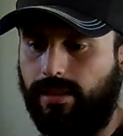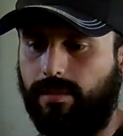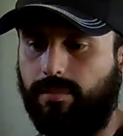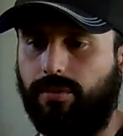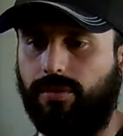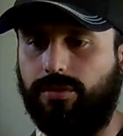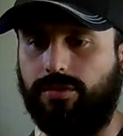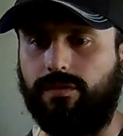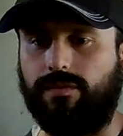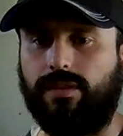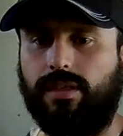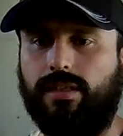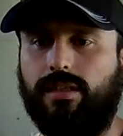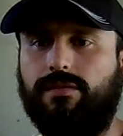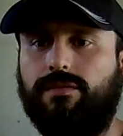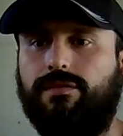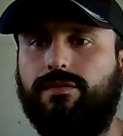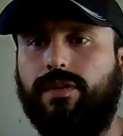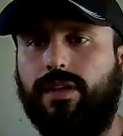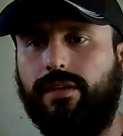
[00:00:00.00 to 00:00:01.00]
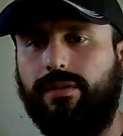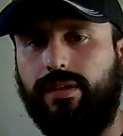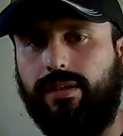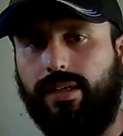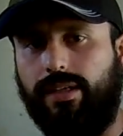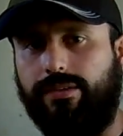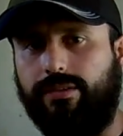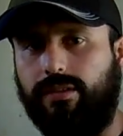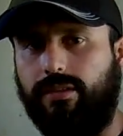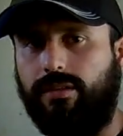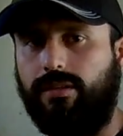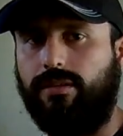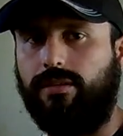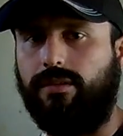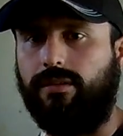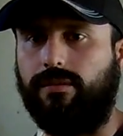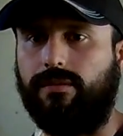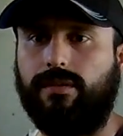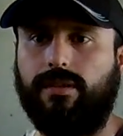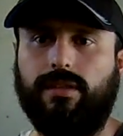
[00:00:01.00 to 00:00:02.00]
that point, you've got a very nice clean
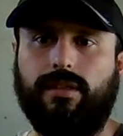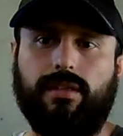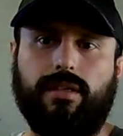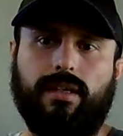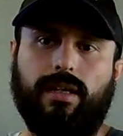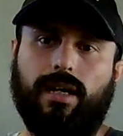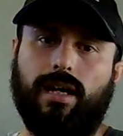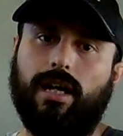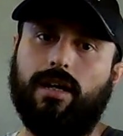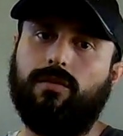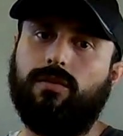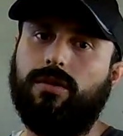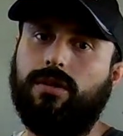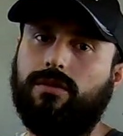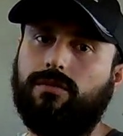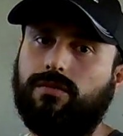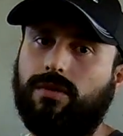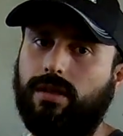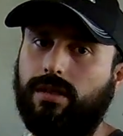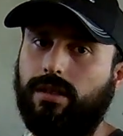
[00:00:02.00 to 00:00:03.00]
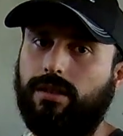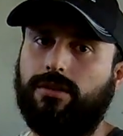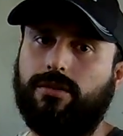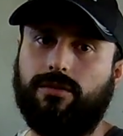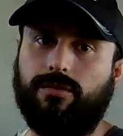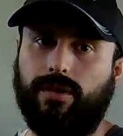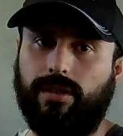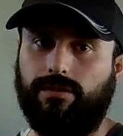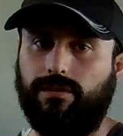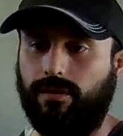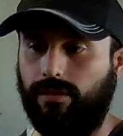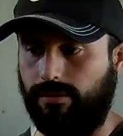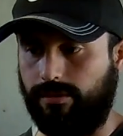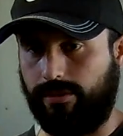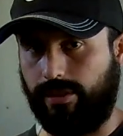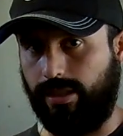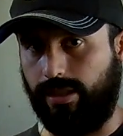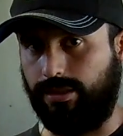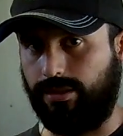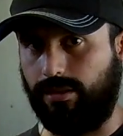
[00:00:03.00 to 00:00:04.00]
oil. I would run it through a
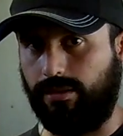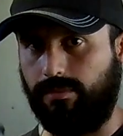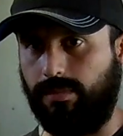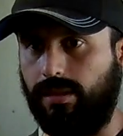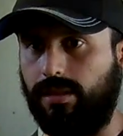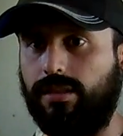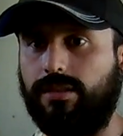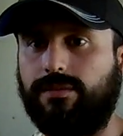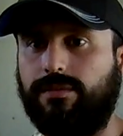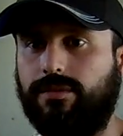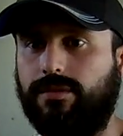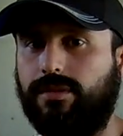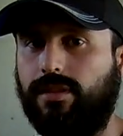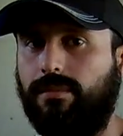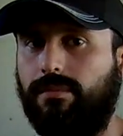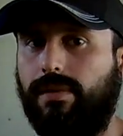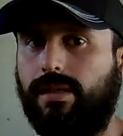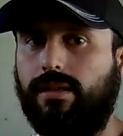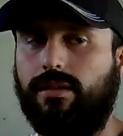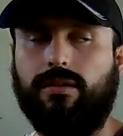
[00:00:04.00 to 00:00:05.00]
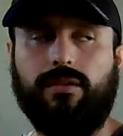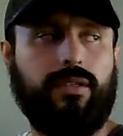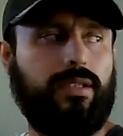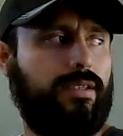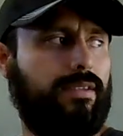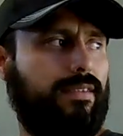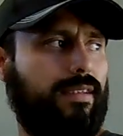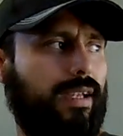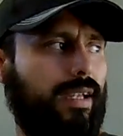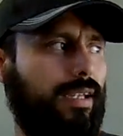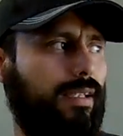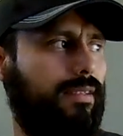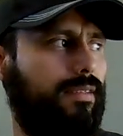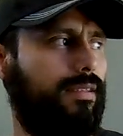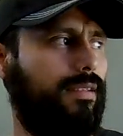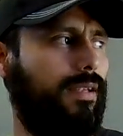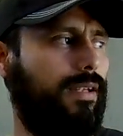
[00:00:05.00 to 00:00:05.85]
filtration because some metal is light,